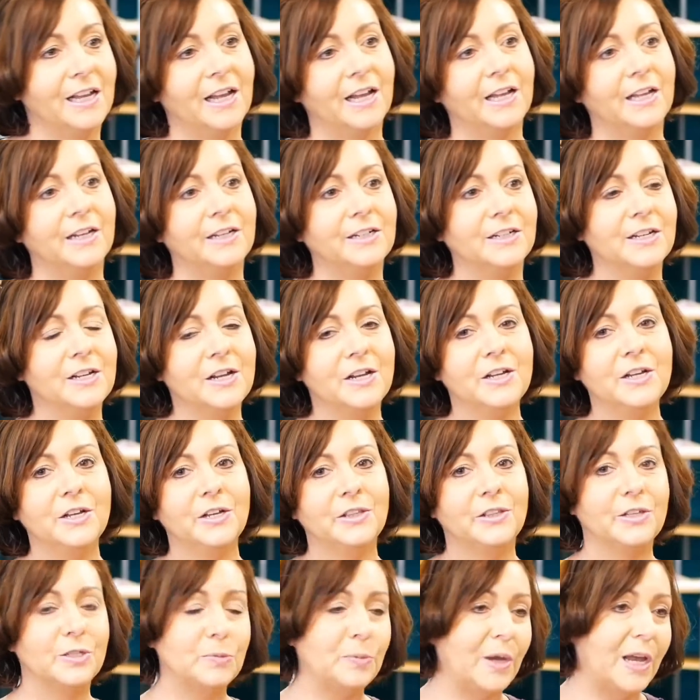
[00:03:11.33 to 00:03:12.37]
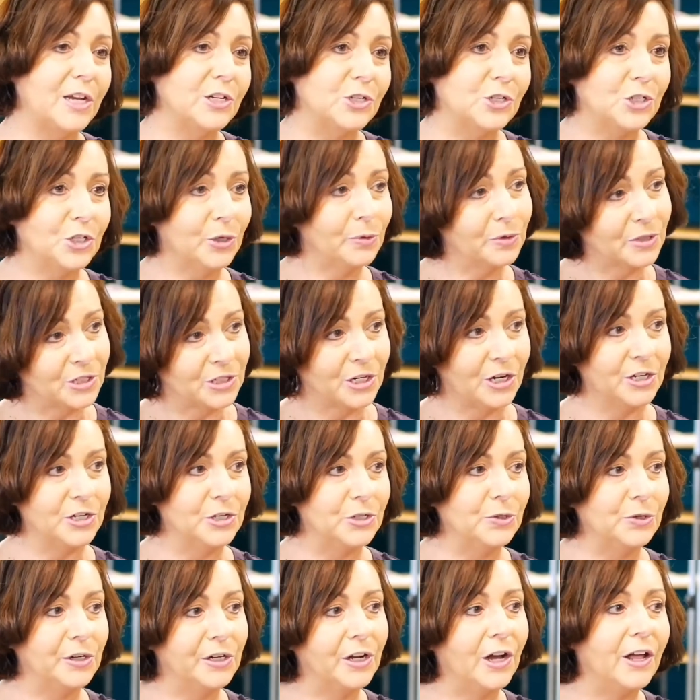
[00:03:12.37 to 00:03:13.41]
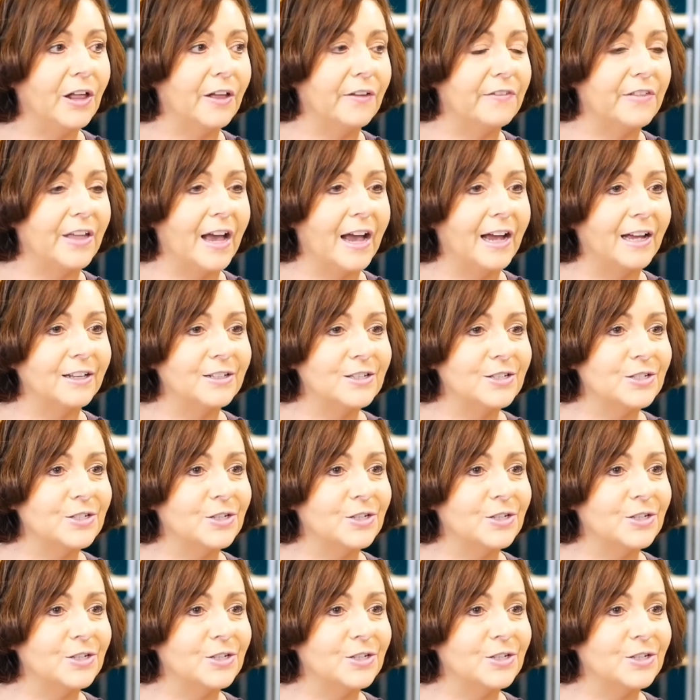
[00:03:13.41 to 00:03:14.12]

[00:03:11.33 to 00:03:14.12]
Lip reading: And this past year we started doing all of that.